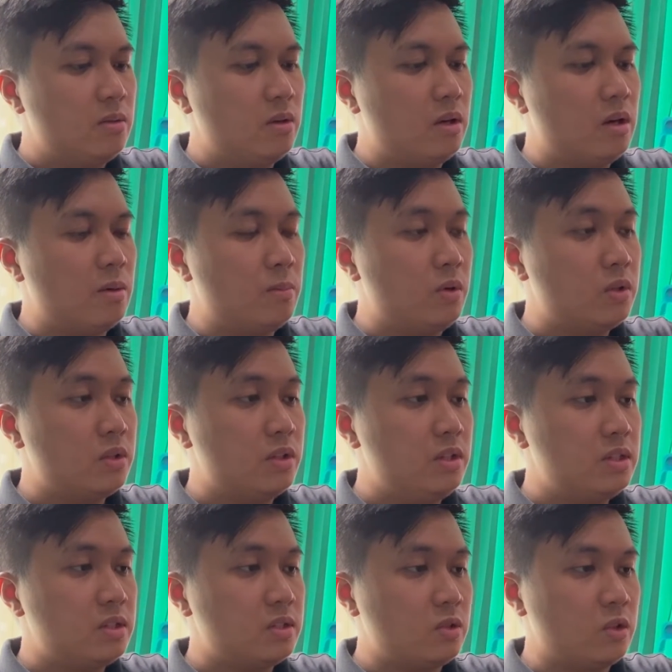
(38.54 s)

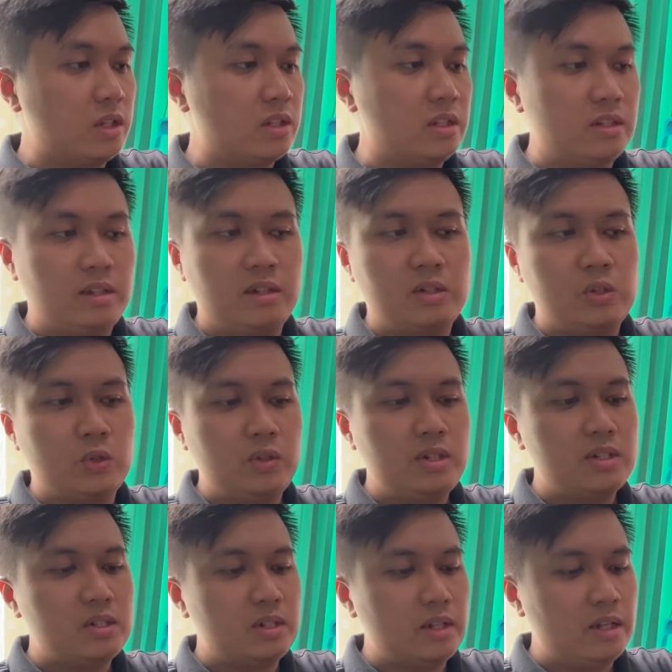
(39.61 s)
motors connected at the
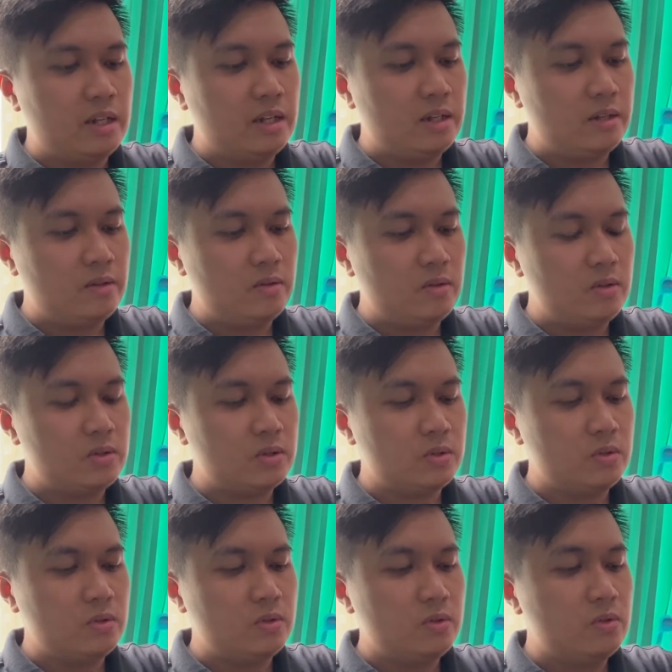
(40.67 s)
joints, and
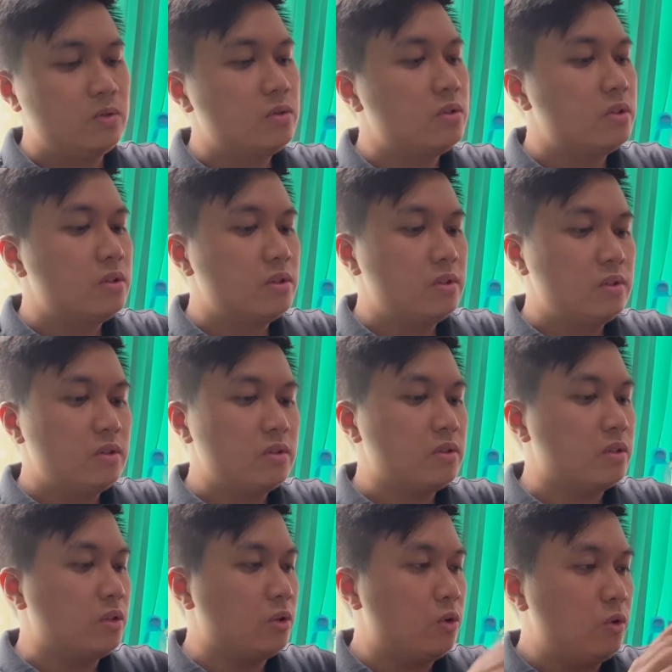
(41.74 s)
also
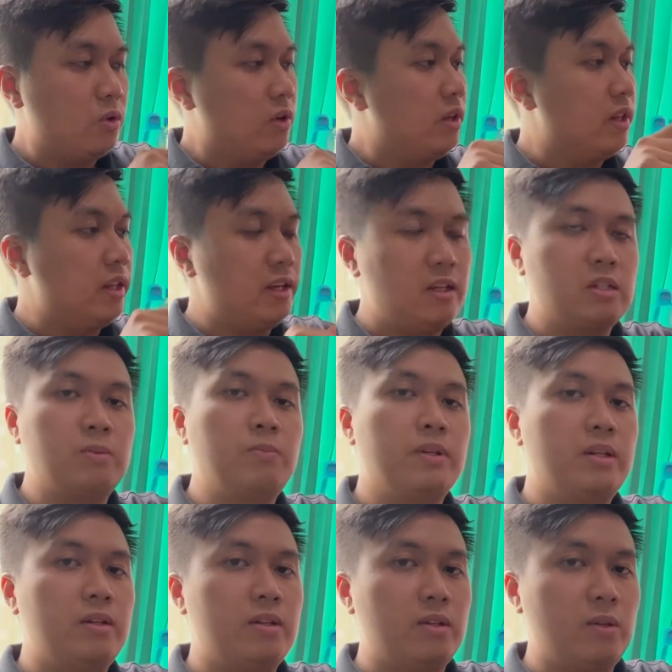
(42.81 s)
the whole thing is
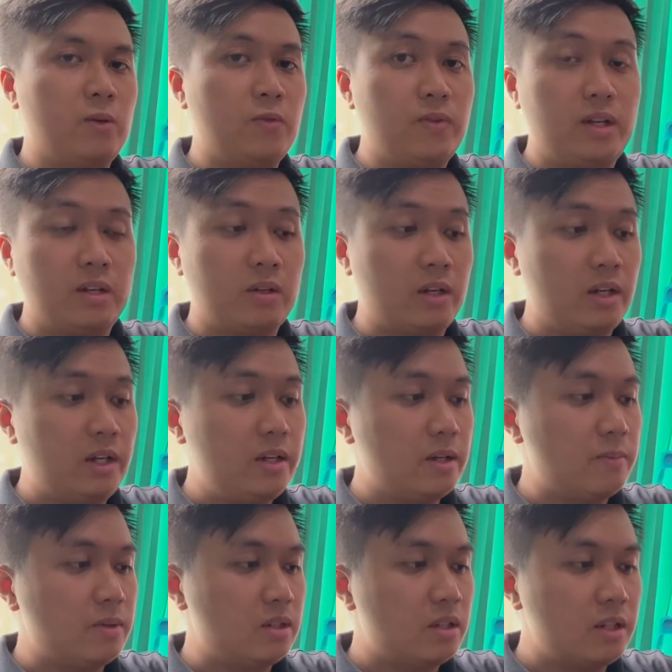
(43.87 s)
built out of acrylic
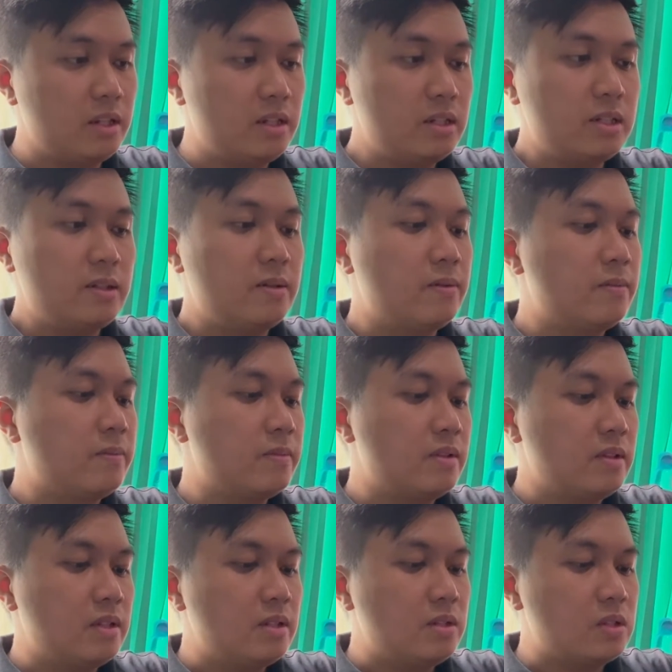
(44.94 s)
material.
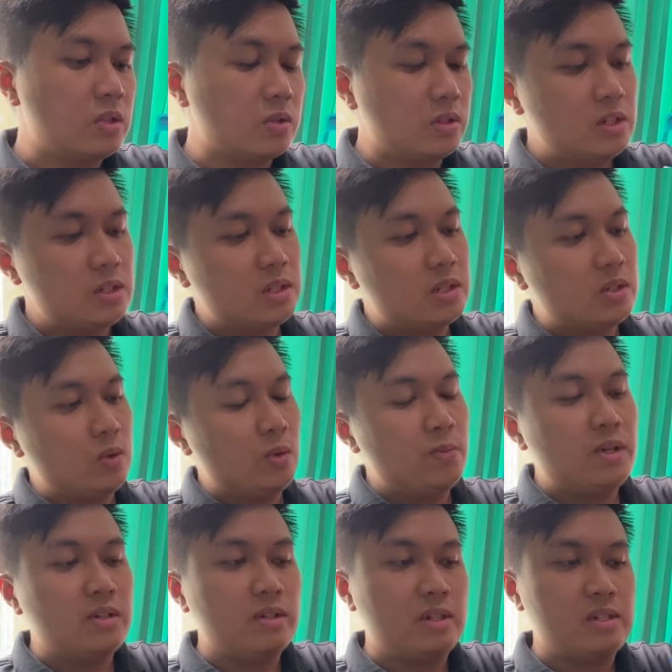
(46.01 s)
So this
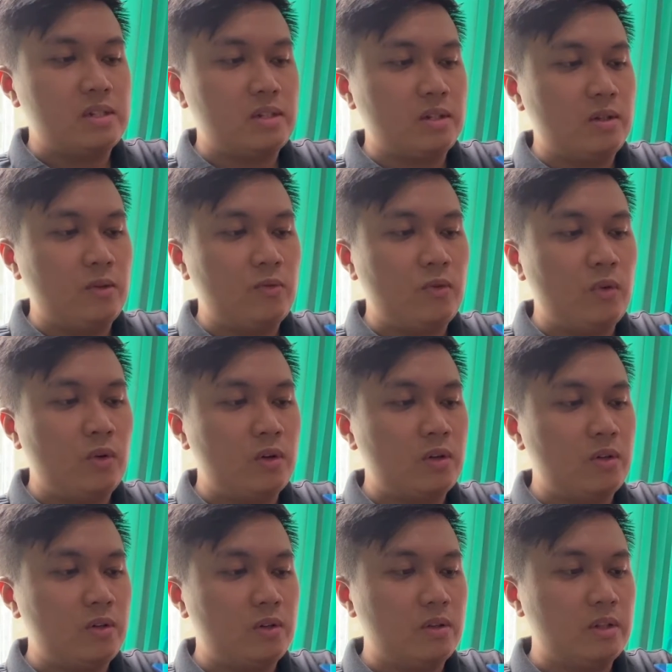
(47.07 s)
robot is a
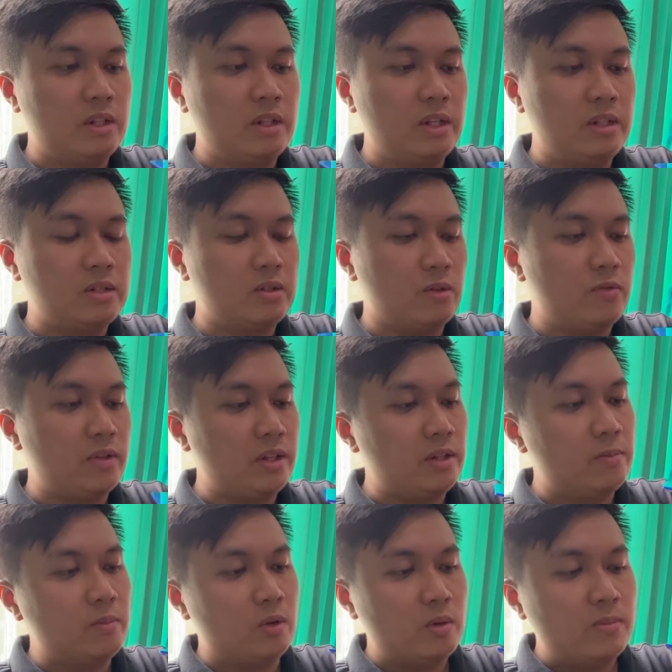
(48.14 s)
4 degrees of
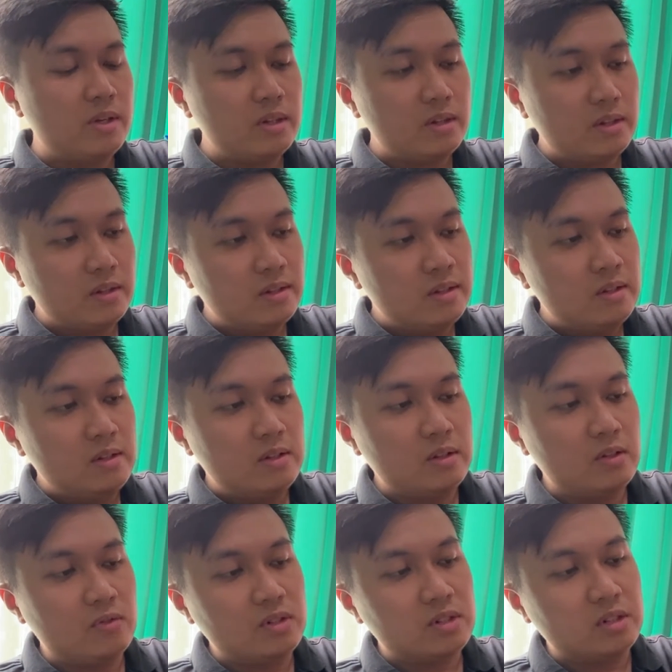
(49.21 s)
freedom robot. The
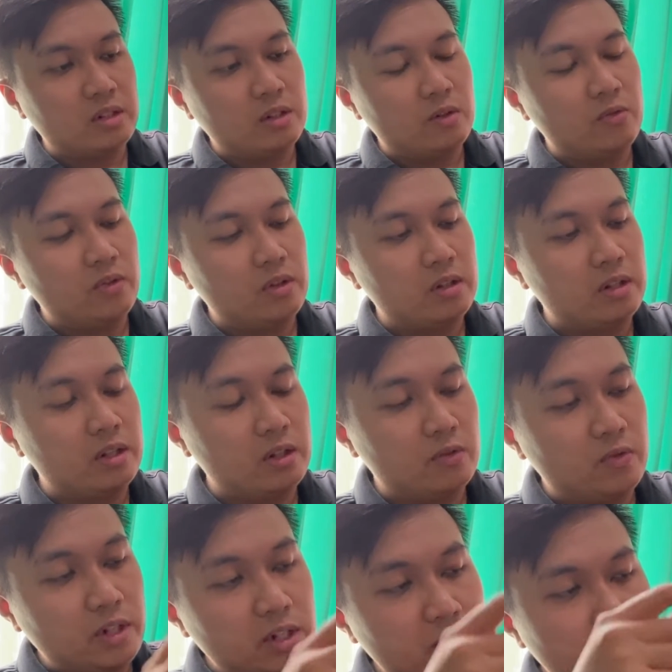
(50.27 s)
first degree of
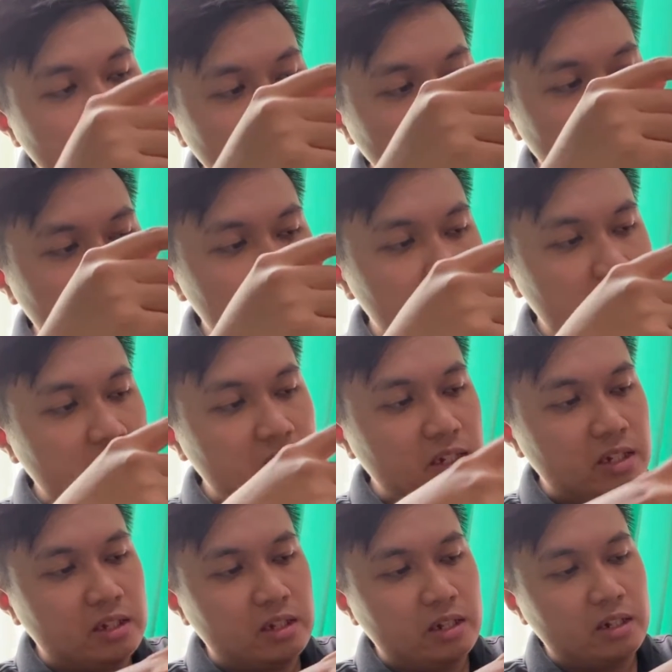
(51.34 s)
freedom, you can see it
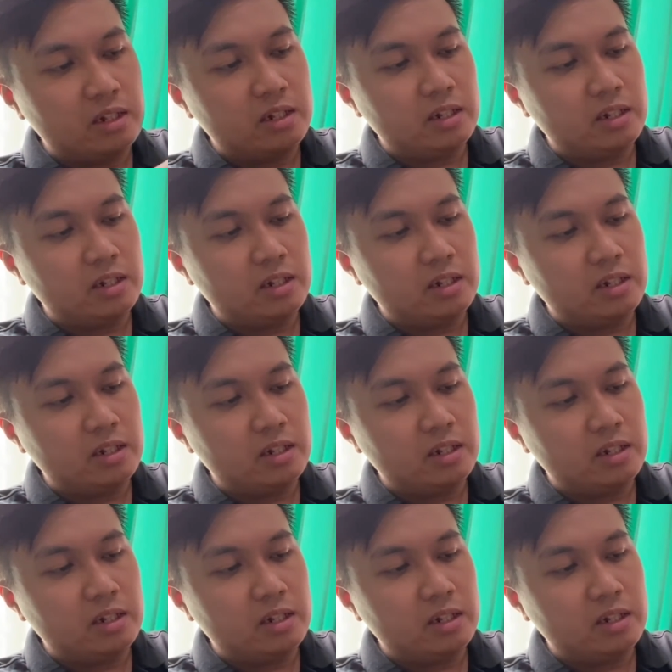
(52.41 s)
in